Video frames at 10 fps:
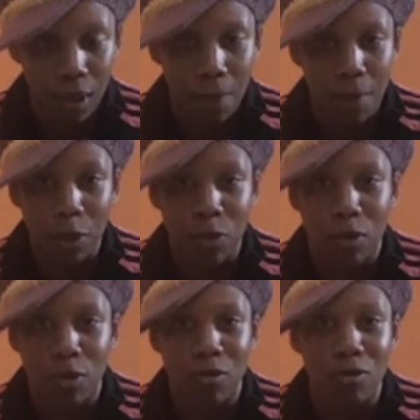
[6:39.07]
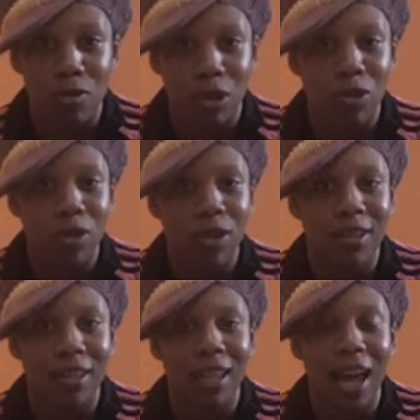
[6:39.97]
Make sure that your structure is
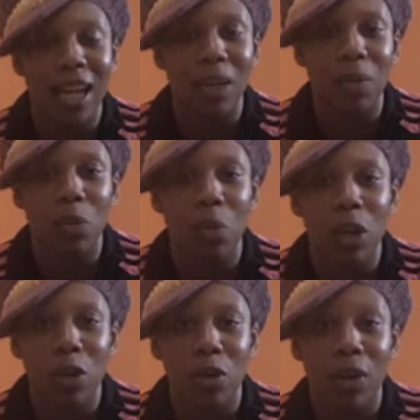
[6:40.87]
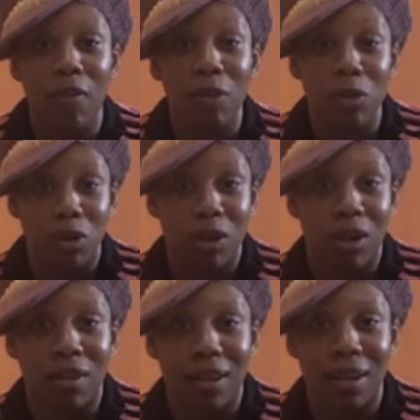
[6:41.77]
aligning with what your
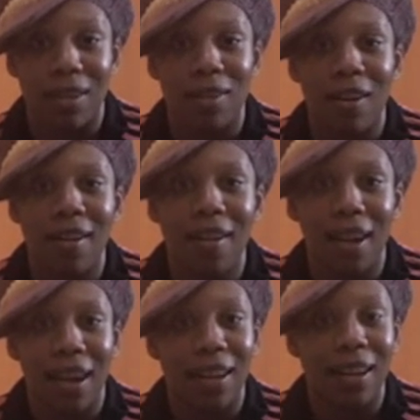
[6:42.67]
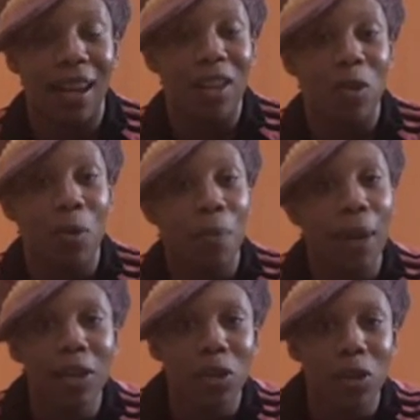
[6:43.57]
evolutionary needs are, and your
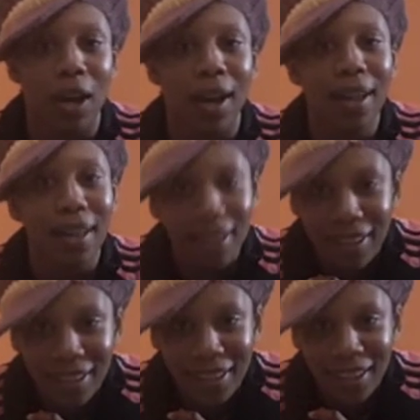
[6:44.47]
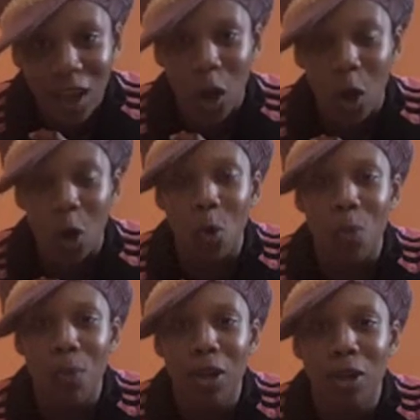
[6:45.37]
mantra,
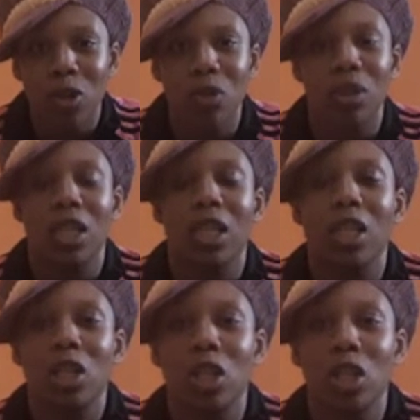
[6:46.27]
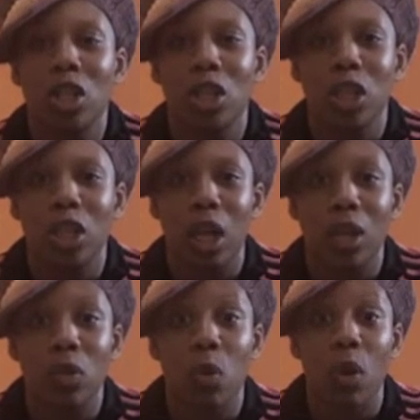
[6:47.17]
Om Shri
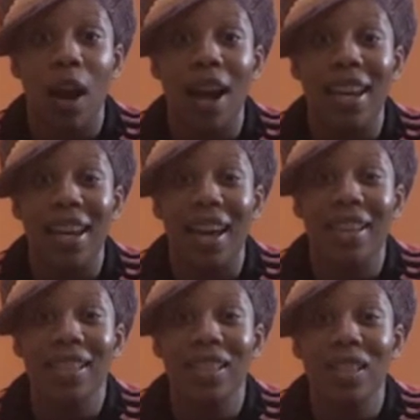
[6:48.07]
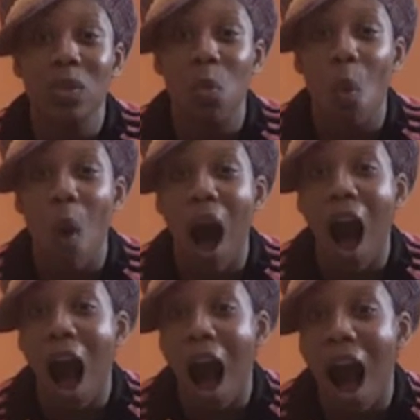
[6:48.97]
Shanishwaraya
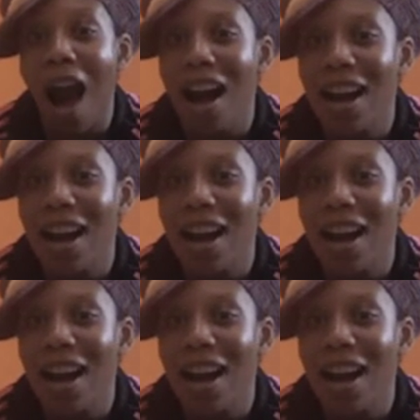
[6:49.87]
Swaha,